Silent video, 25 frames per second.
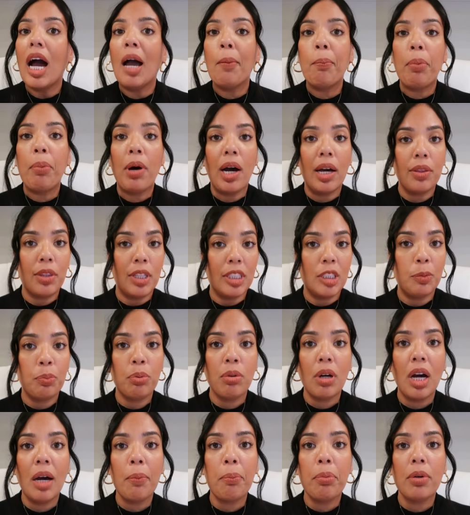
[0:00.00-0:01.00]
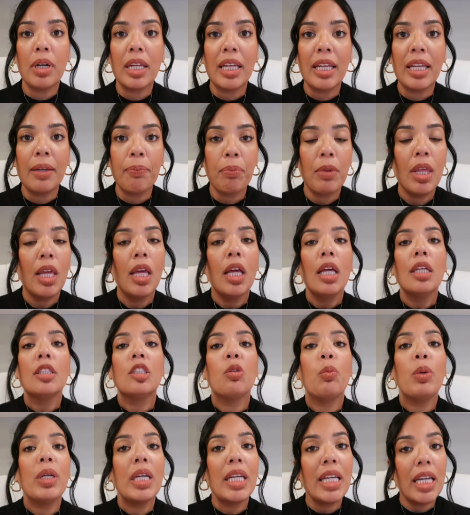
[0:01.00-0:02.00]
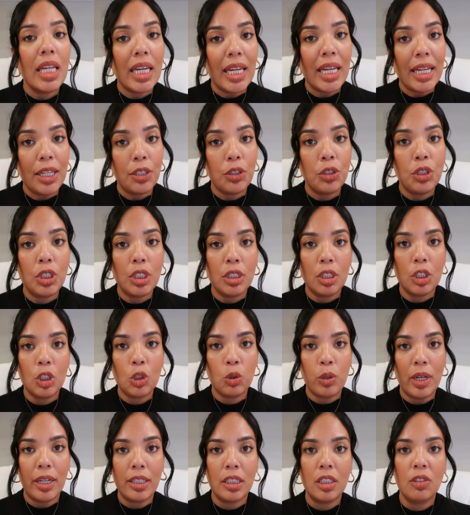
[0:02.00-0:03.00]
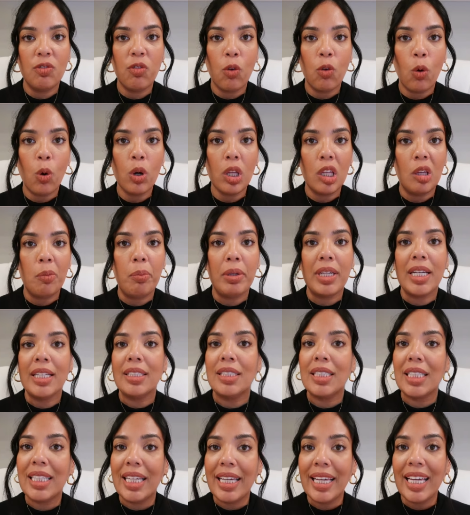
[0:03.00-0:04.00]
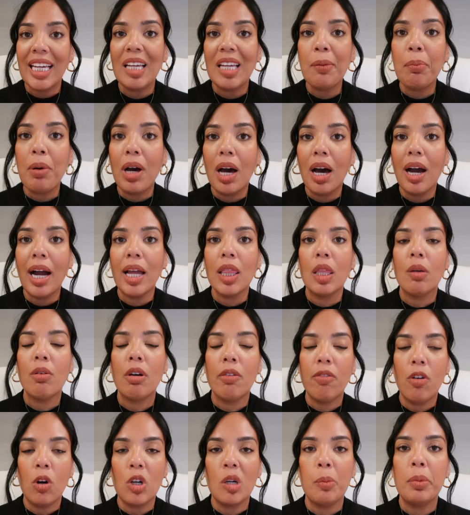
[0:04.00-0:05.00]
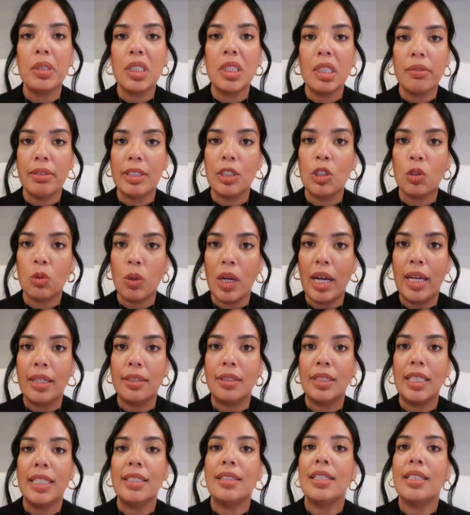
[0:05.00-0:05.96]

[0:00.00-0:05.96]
I bought this property, so we can get it into your trust for you because the key behind the revocable living trust